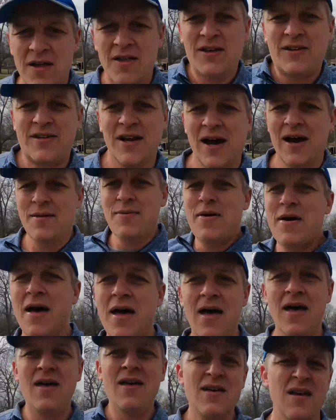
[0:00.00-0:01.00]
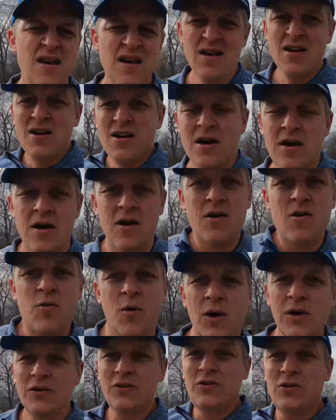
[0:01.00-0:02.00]
the top
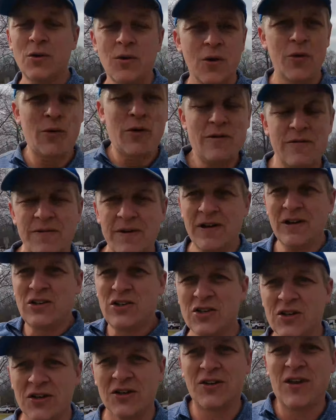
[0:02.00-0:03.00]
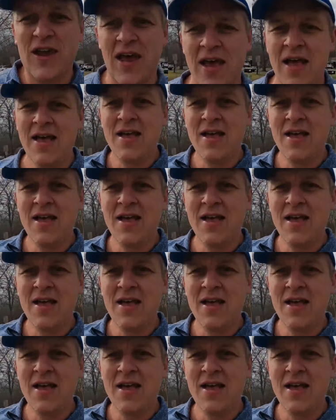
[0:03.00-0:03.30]
1, 2, or 3 finishers